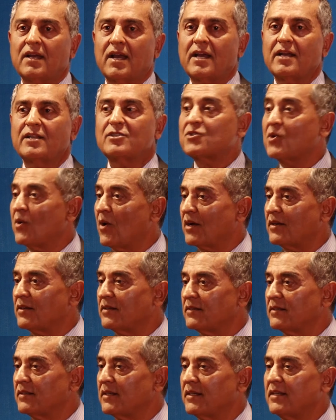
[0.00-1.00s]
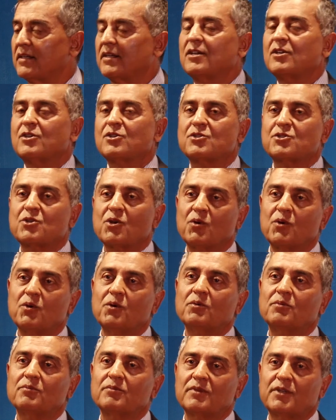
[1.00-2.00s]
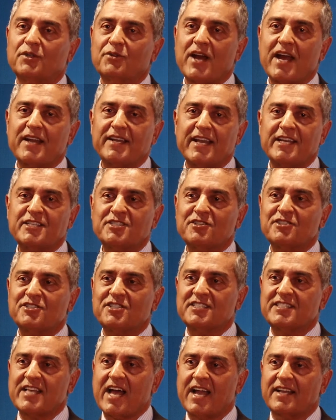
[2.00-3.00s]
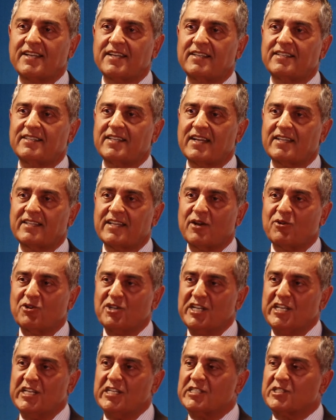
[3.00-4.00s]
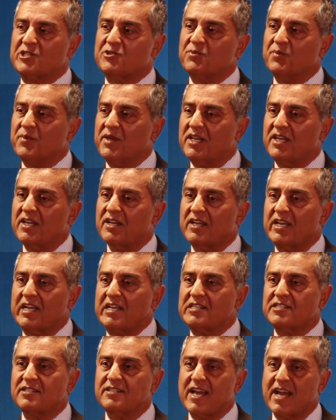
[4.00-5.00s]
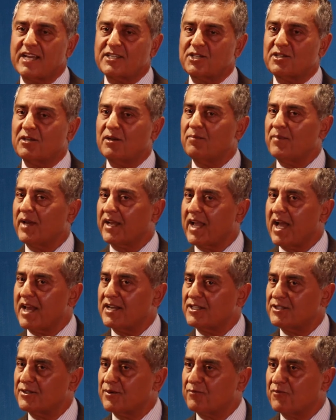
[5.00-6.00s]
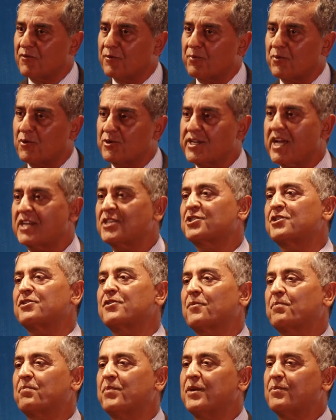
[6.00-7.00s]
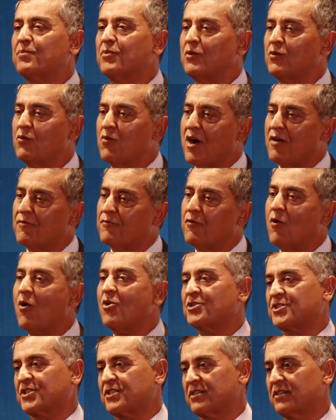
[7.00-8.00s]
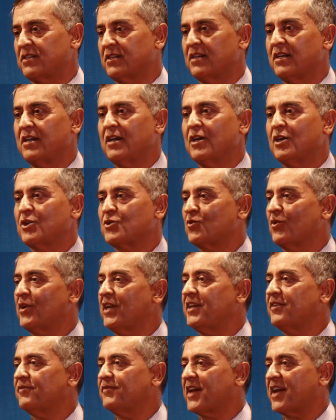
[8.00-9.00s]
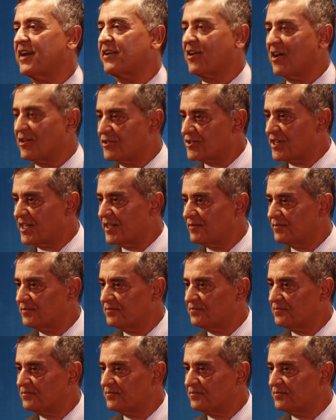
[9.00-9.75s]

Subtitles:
and so on. So the United Nations decided that there needs to be an international mechanism for protection of people who are forced to leave their country.